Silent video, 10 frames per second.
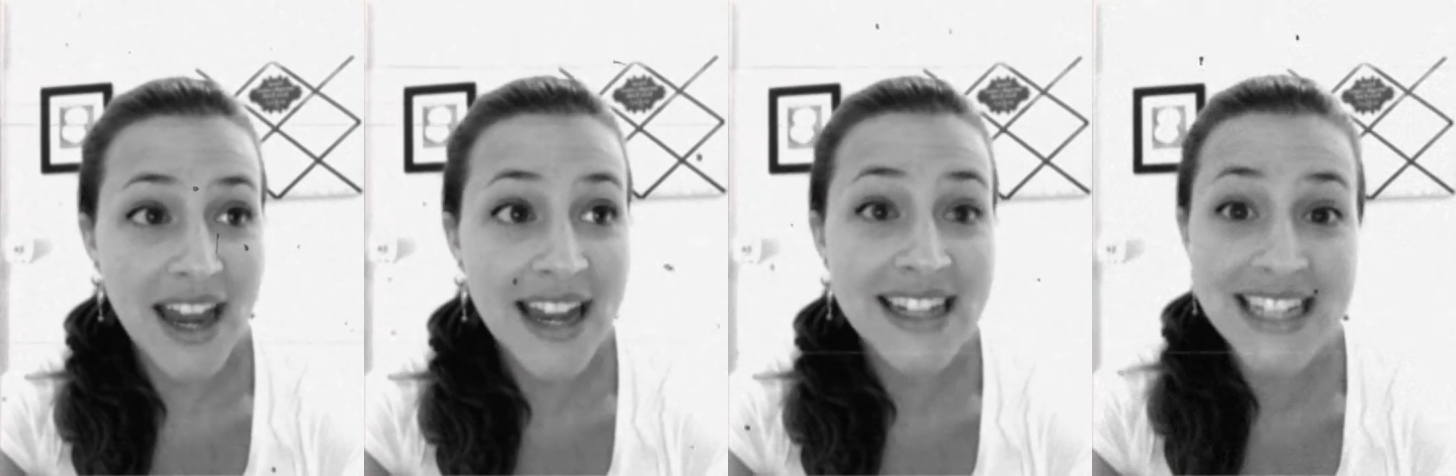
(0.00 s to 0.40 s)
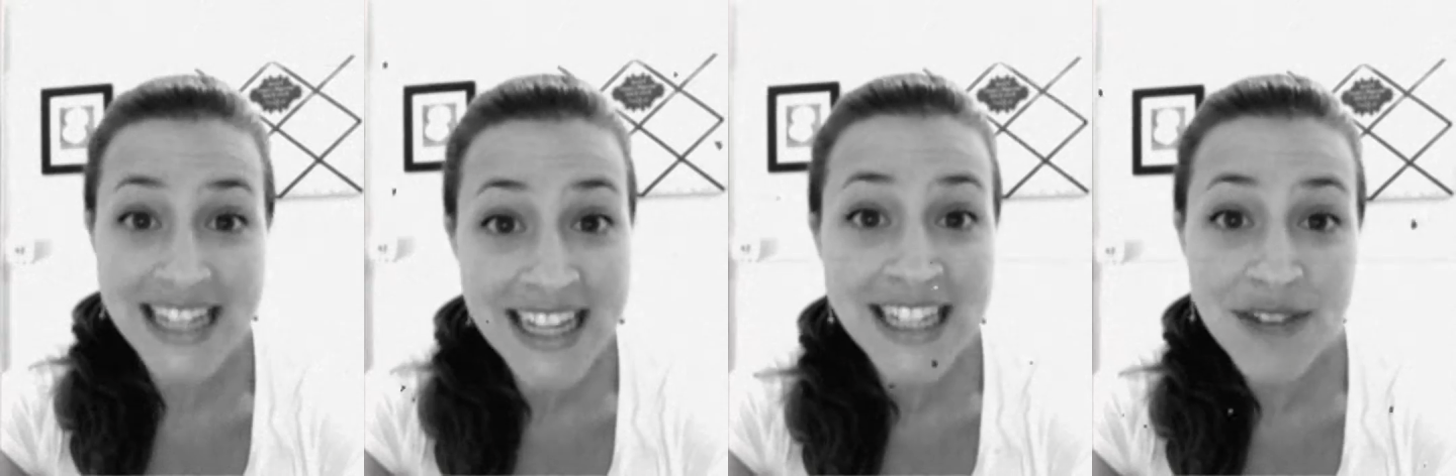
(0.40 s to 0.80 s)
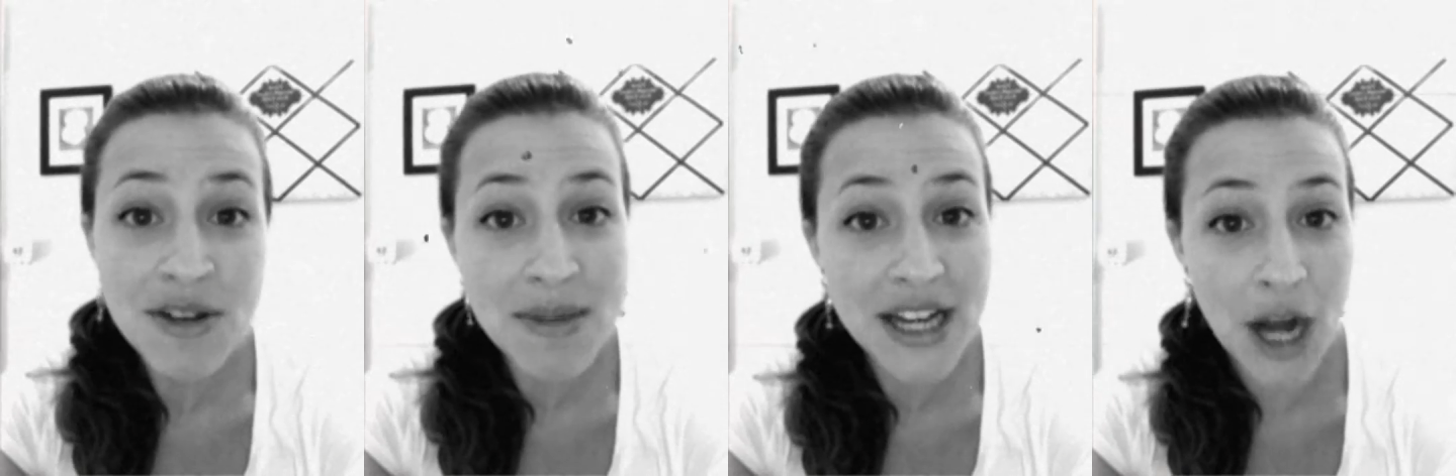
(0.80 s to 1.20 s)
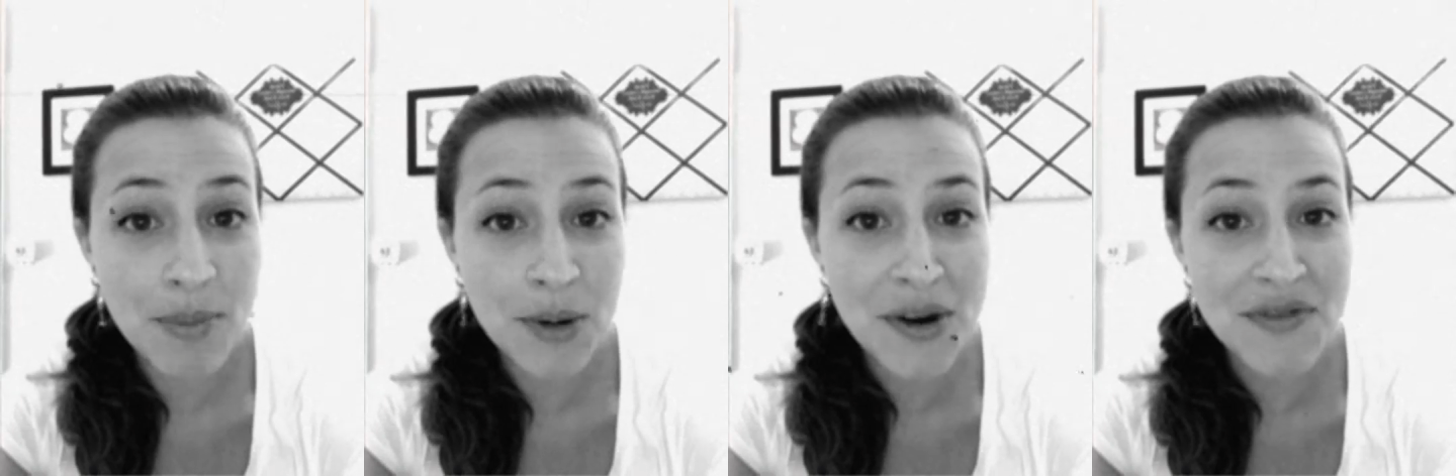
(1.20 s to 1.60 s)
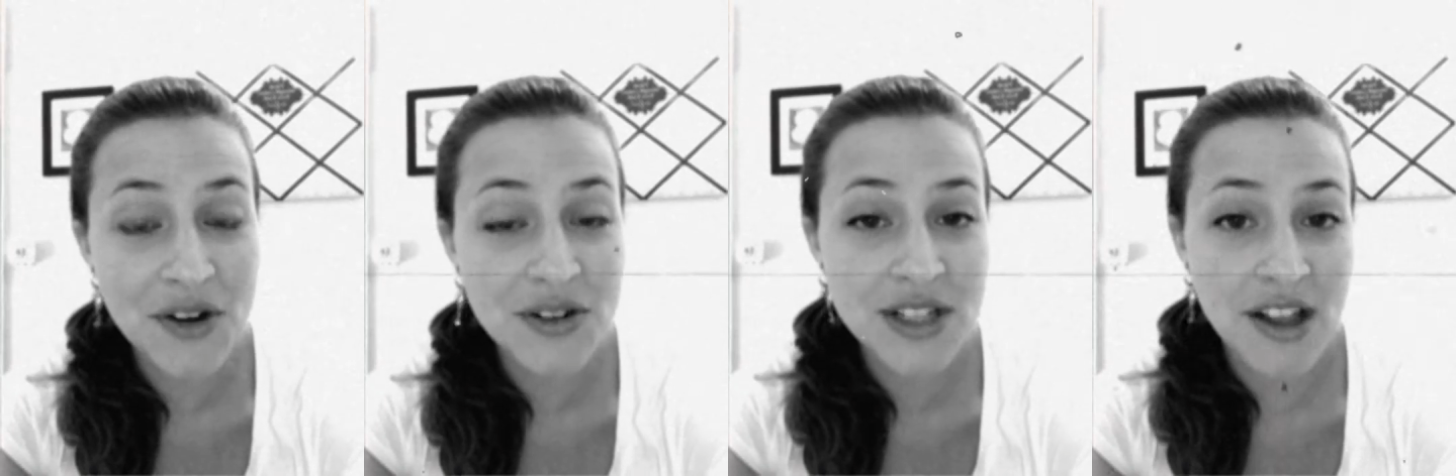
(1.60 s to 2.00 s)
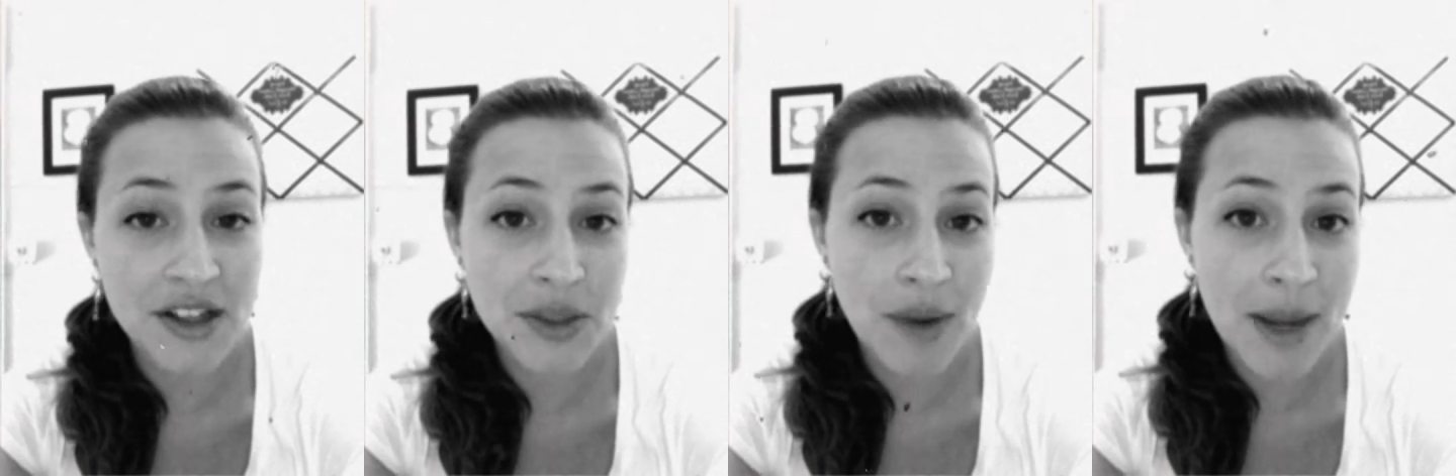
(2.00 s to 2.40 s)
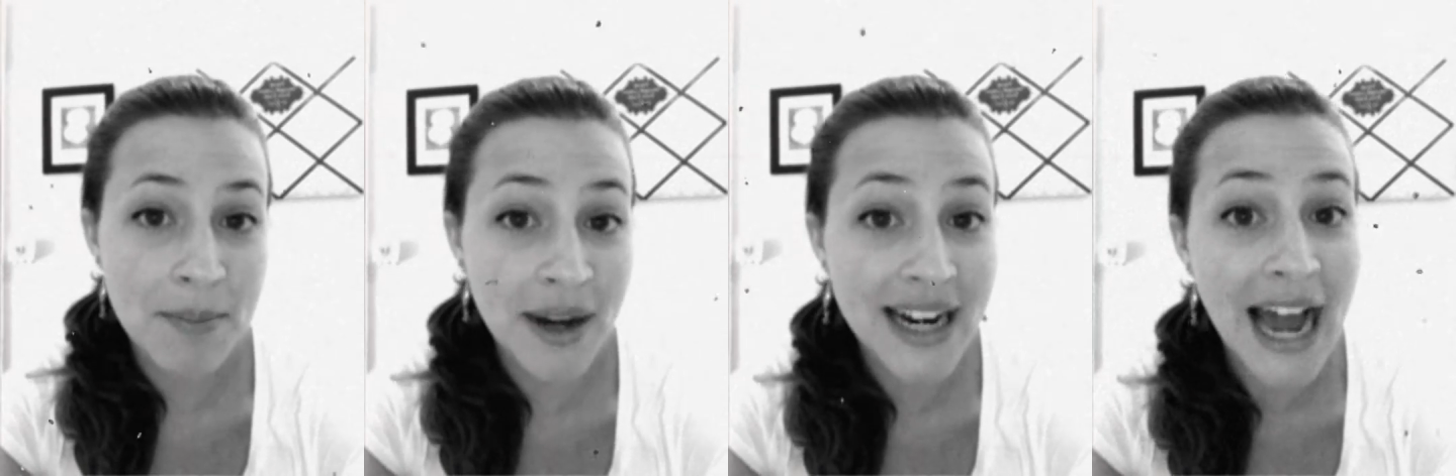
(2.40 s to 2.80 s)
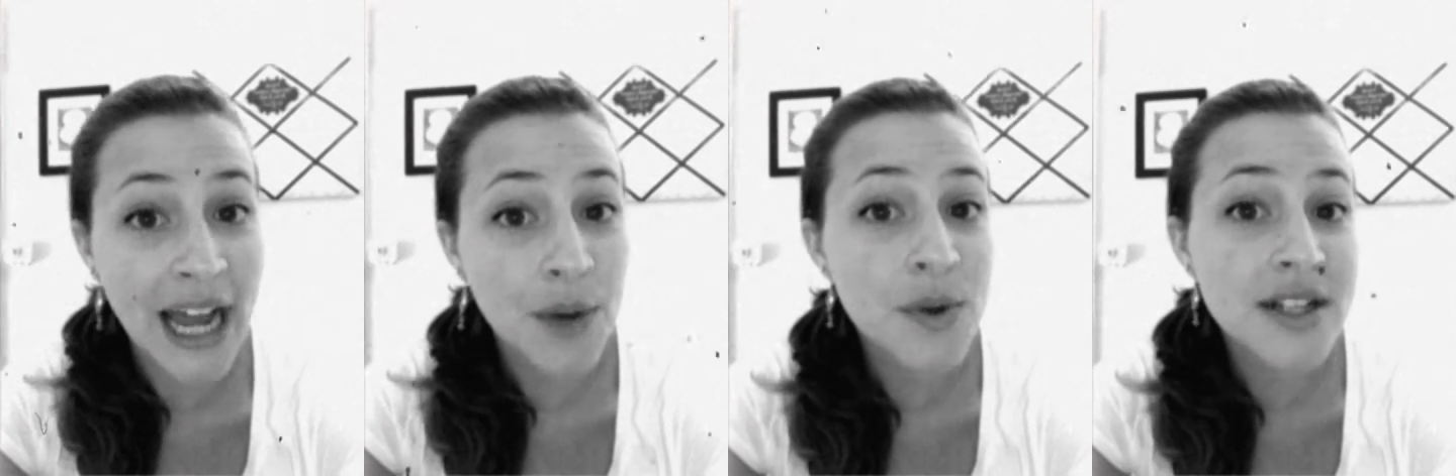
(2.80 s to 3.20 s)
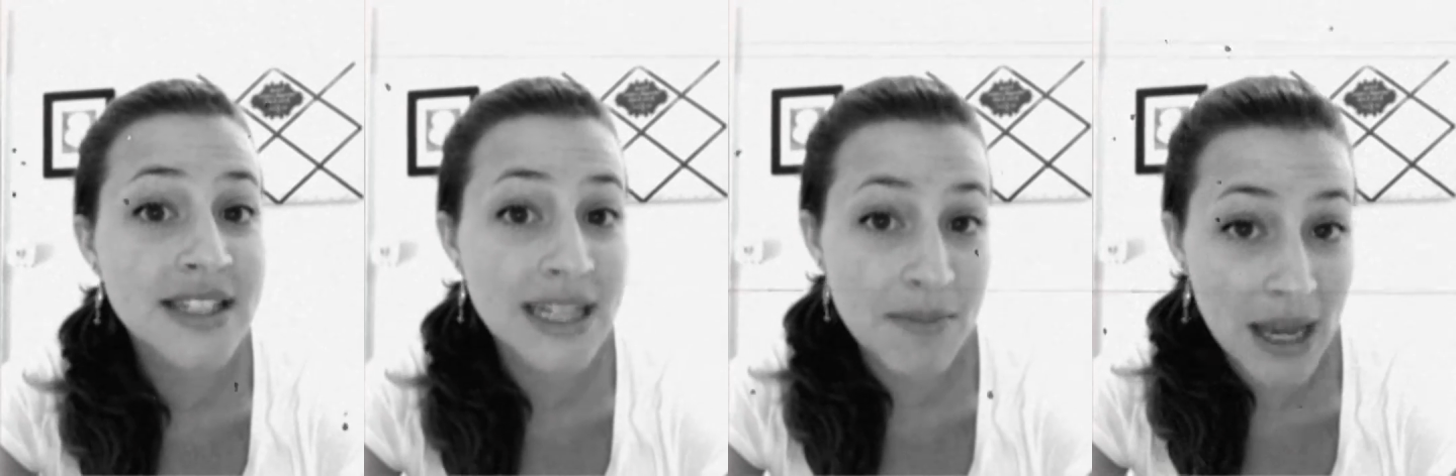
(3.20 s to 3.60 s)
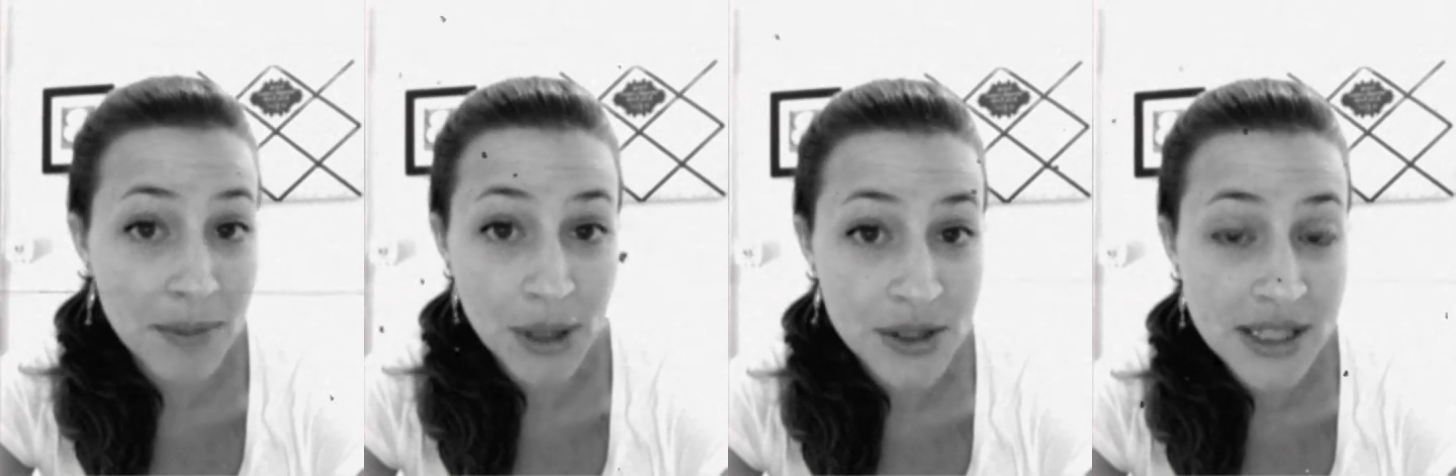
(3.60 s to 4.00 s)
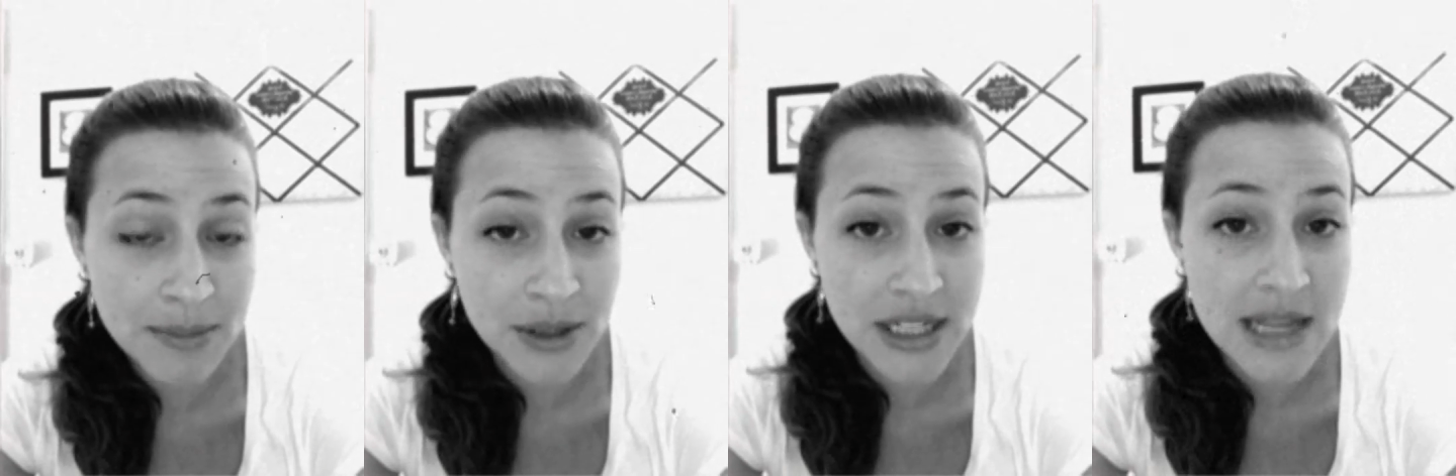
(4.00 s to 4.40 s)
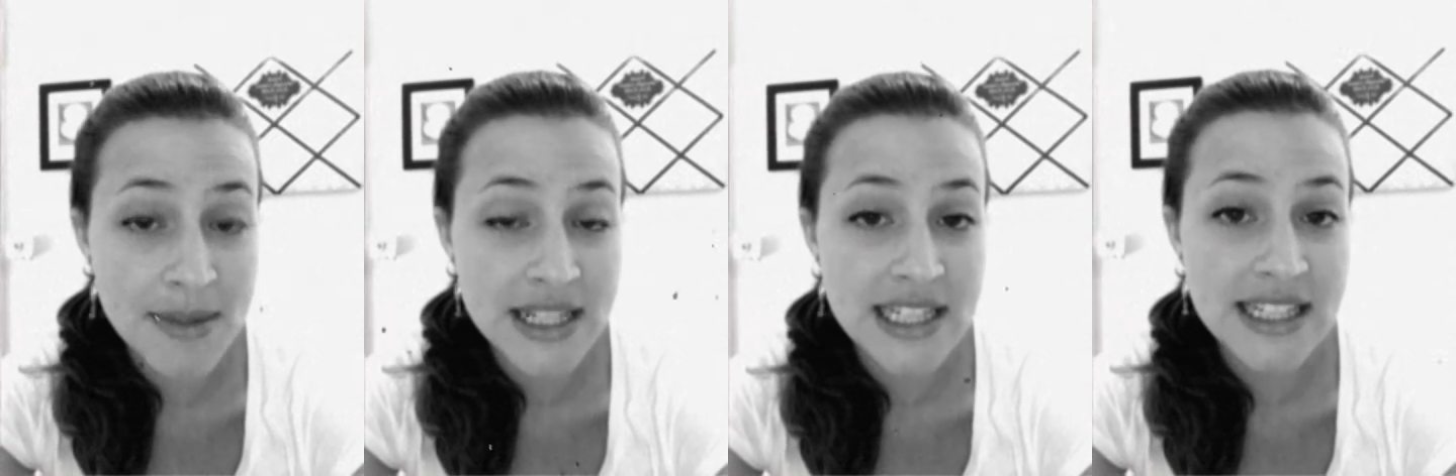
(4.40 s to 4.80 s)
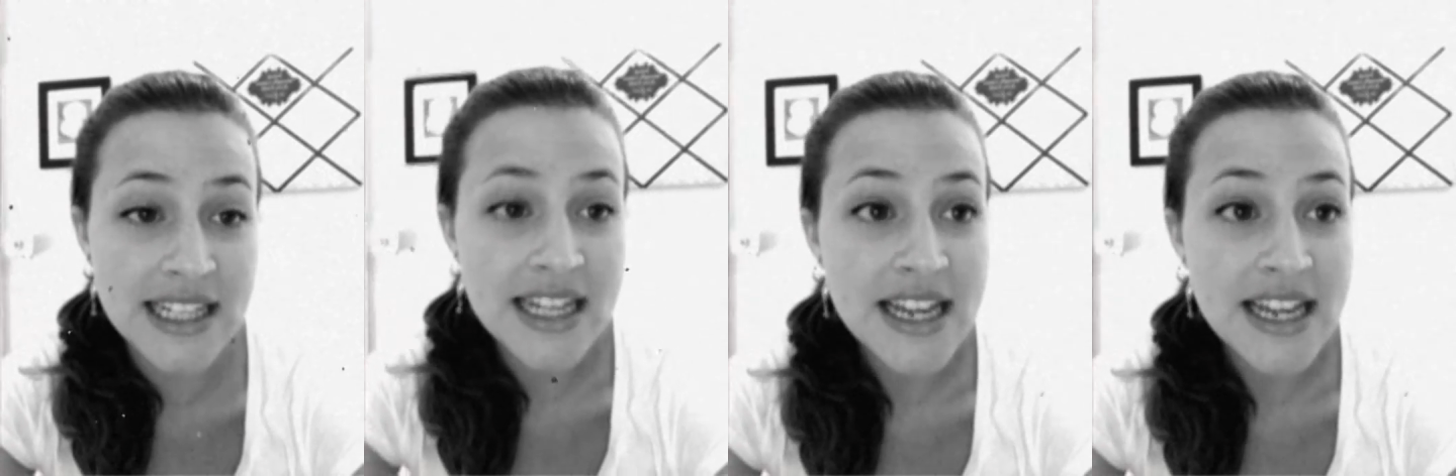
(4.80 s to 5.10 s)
And he had given me a couple referrals along the way, but I was the main person building the business.